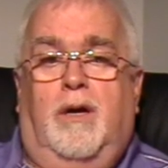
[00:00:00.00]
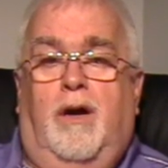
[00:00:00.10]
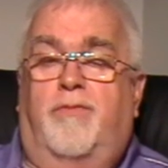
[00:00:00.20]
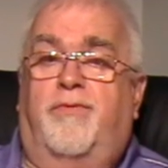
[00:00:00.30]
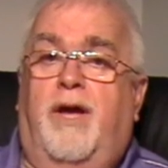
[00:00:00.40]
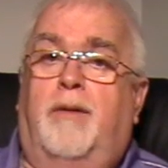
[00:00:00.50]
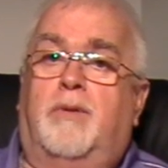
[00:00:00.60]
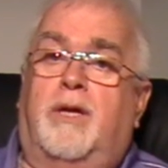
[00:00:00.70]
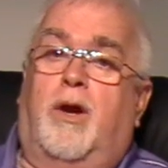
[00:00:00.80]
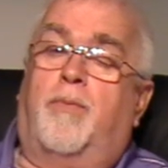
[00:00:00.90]
our
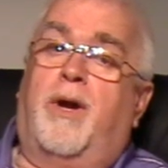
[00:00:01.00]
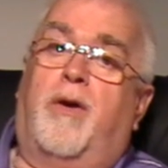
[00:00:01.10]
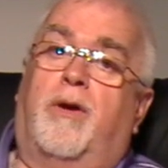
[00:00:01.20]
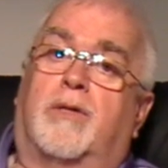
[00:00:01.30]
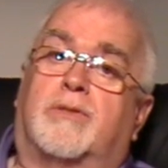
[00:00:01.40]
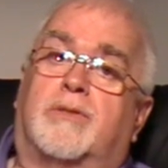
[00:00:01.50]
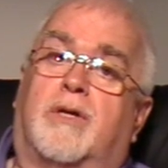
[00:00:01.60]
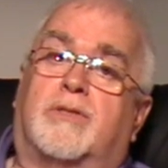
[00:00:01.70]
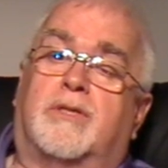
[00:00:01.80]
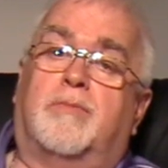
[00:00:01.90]
family, our parents,
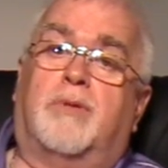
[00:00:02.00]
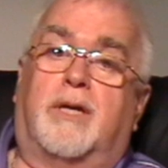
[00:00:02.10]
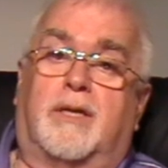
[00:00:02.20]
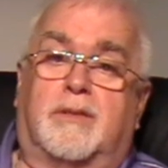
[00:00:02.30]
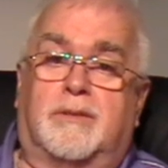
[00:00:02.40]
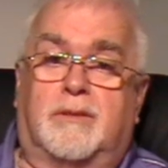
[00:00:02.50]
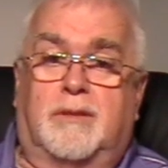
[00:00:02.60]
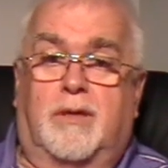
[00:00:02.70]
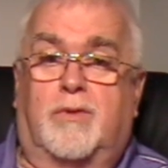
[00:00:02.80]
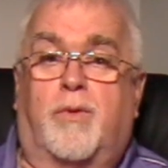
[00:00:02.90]
our siblings,
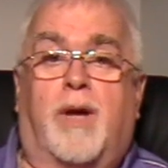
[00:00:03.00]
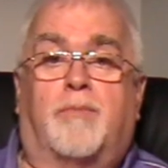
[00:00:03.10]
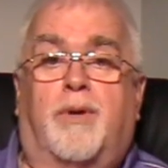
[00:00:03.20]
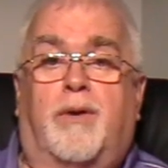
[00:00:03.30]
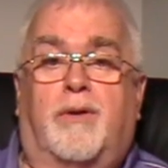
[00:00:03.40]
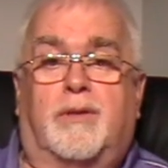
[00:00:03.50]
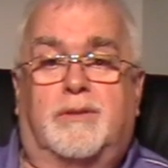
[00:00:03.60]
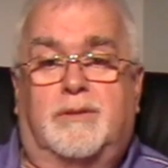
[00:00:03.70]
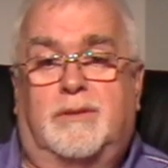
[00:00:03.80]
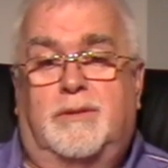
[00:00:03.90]
our
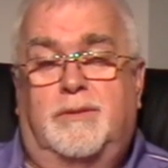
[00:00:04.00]
grandparents